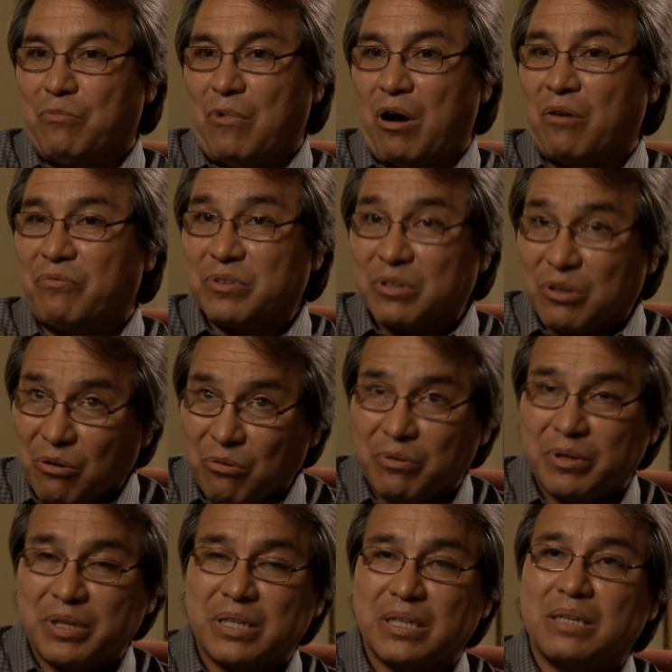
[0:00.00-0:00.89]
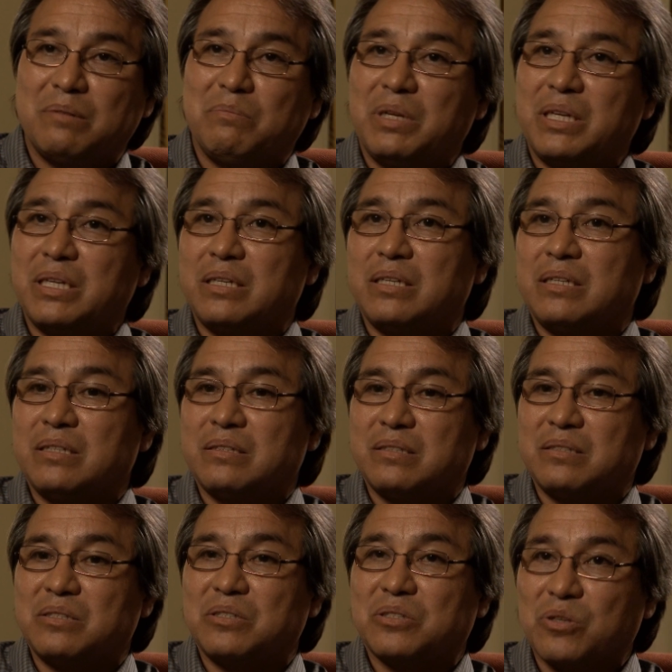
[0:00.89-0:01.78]
often going, in many
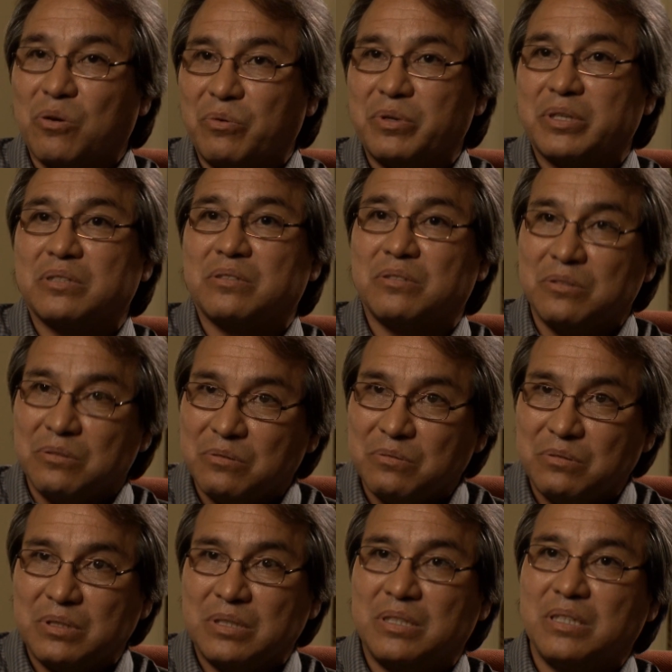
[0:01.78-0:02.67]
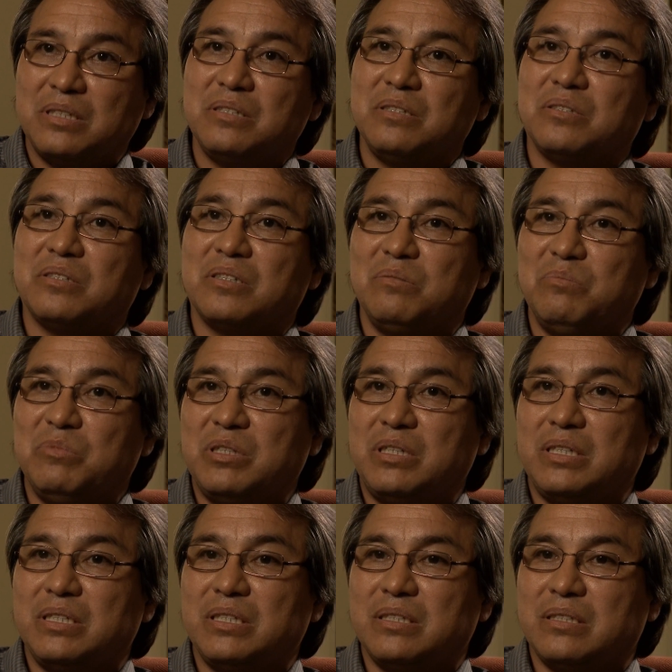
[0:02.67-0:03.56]
instances, going to Indigenous
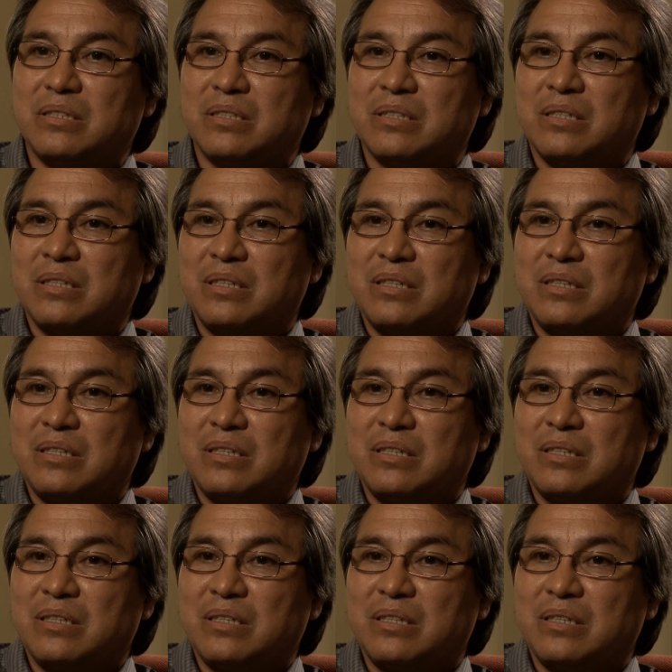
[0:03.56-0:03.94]
communities,